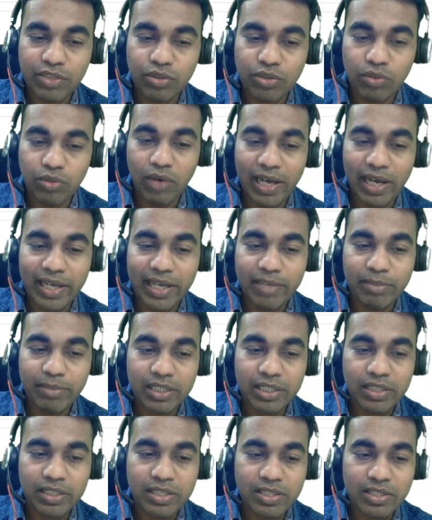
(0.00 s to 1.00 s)
So why?
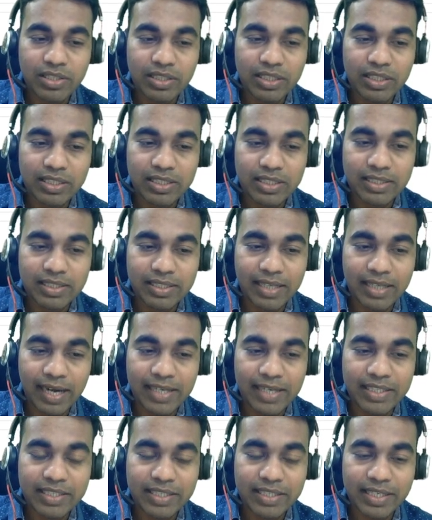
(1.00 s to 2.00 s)
Because this is the
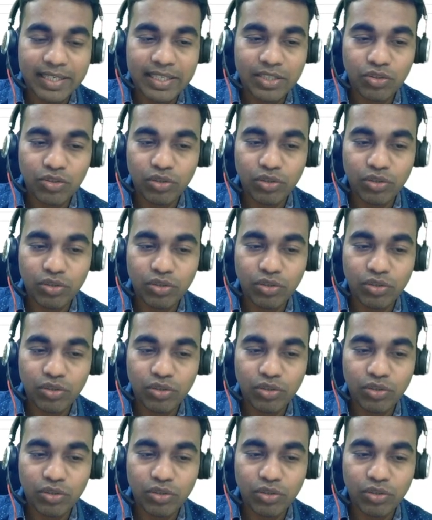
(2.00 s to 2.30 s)
right child,